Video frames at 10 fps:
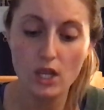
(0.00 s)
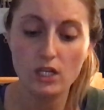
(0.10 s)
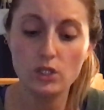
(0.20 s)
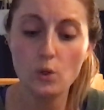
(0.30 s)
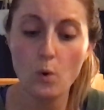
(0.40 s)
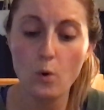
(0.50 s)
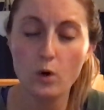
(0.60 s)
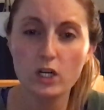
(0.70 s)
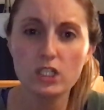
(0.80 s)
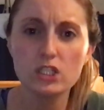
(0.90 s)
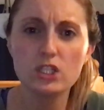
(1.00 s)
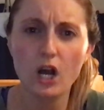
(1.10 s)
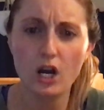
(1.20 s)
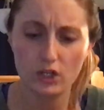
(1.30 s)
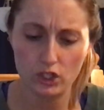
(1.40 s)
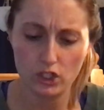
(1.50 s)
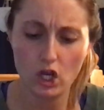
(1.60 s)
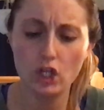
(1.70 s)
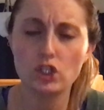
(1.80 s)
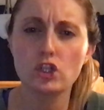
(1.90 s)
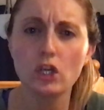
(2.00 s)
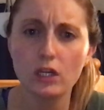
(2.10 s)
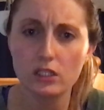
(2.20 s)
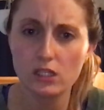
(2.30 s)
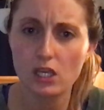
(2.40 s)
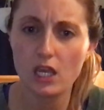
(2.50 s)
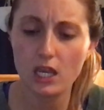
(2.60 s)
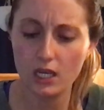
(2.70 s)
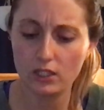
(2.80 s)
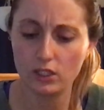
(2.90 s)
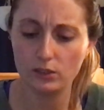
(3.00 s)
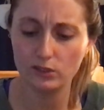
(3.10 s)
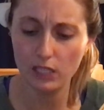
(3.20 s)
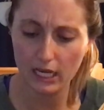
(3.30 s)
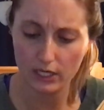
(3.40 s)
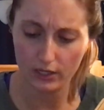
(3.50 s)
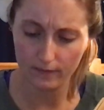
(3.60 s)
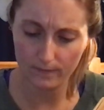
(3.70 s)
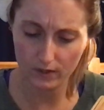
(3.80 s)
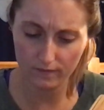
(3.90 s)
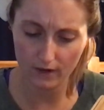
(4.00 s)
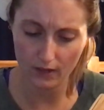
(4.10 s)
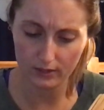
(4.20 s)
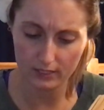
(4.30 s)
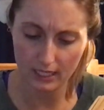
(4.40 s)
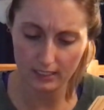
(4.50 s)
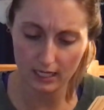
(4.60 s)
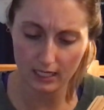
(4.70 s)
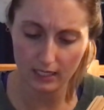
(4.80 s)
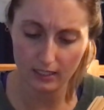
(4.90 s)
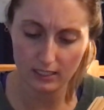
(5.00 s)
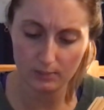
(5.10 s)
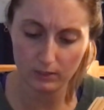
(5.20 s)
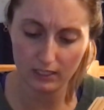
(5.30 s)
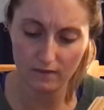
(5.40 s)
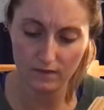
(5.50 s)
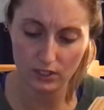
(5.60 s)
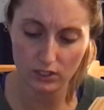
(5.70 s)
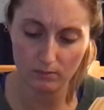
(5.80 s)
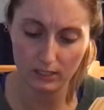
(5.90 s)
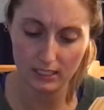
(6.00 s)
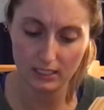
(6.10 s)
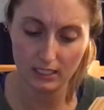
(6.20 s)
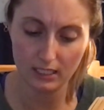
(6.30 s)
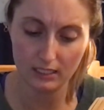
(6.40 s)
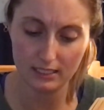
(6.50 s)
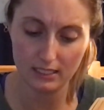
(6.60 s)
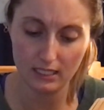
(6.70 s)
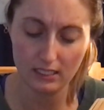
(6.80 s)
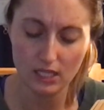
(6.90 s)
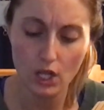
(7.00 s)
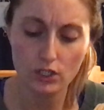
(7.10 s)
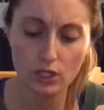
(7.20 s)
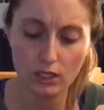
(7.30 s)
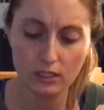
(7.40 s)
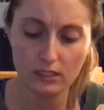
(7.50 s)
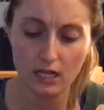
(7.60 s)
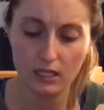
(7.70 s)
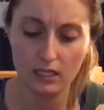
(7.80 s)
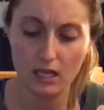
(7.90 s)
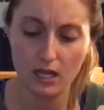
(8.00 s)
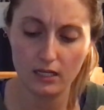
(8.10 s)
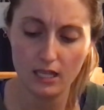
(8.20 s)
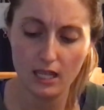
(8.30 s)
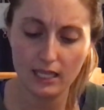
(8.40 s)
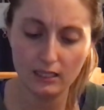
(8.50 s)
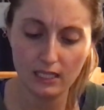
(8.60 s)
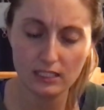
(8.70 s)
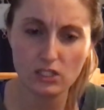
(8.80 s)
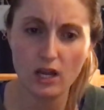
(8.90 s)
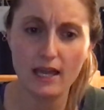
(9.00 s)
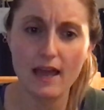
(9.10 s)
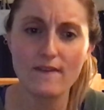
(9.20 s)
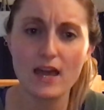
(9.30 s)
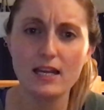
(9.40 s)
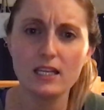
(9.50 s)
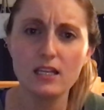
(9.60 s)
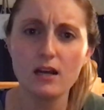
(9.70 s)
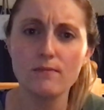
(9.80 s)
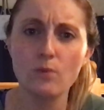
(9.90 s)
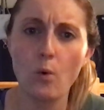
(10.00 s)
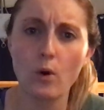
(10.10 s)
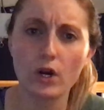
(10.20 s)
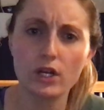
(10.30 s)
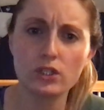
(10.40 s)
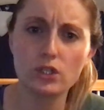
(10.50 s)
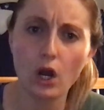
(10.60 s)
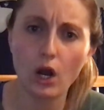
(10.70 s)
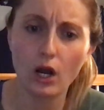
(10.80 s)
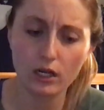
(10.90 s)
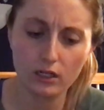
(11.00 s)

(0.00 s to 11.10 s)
Your daughter's a cheat and a liar, the father said, taking his plate of fish and placing it on his knees. Turn the telly on, and let's not have any more talk.